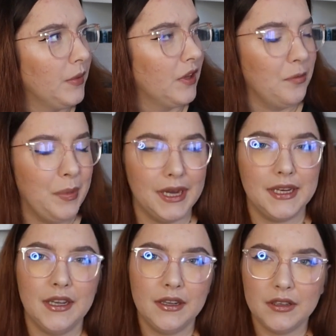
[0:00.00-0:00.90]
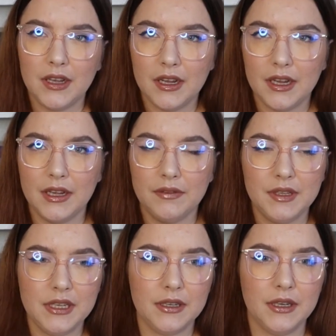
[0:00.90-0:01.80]
is back I have
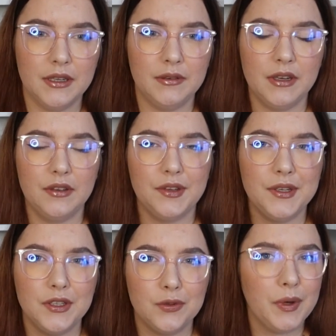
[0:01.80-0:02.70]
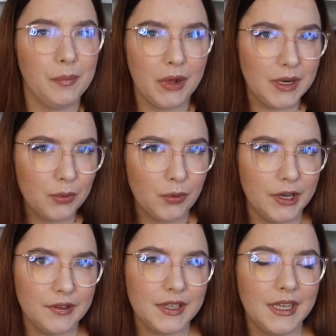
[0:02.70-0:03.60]
here, and I still need to read Malibu
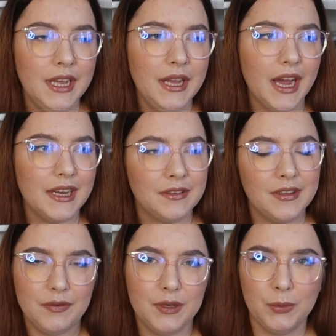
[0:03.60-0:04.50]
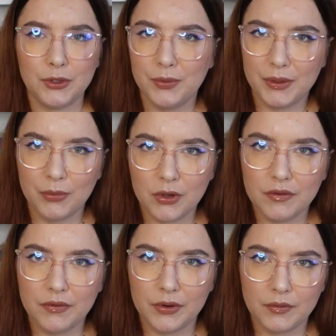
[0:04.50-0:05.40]
Rising. I definitely want to read more
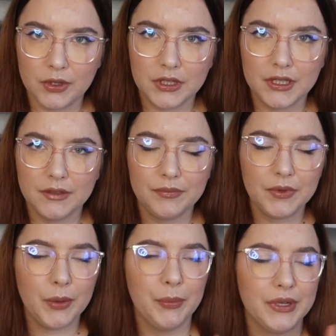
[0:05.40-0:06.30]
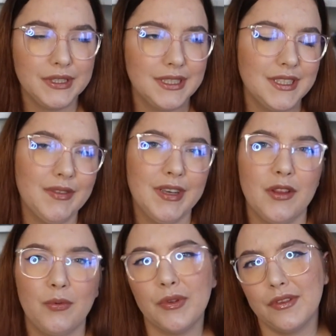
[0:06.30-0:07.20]
of her work, but
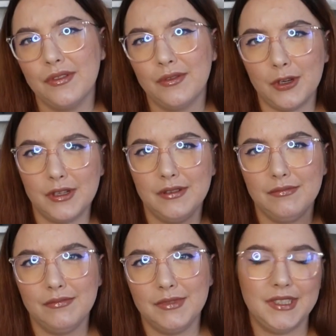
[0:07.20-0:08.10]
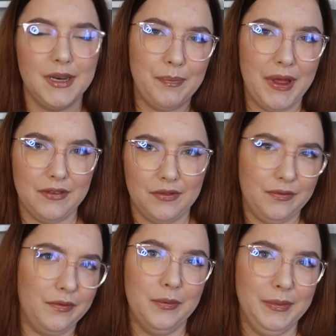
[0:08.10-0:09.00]
this was not that best
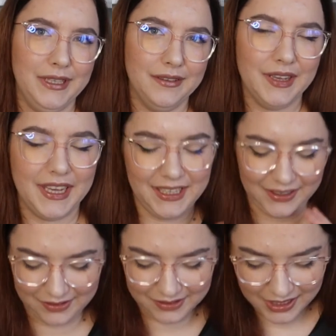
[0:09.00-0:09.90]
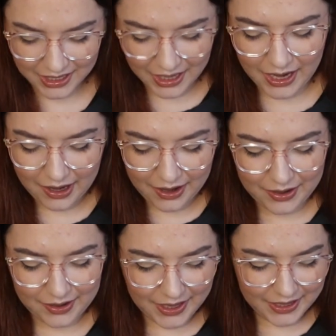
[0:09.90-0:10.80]
for me, at least.
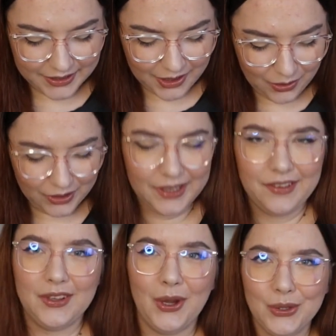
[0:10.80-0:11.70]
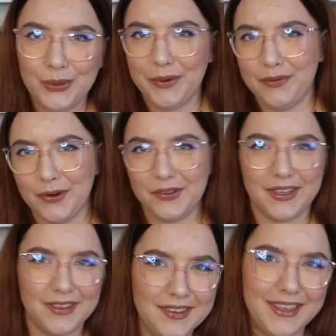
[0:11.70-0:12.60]
And now let's go to my 4
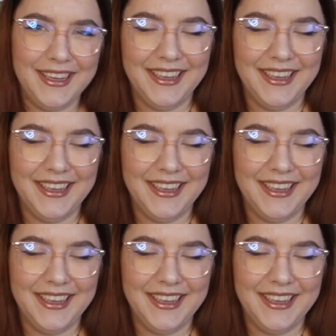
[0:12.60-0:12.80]
stars.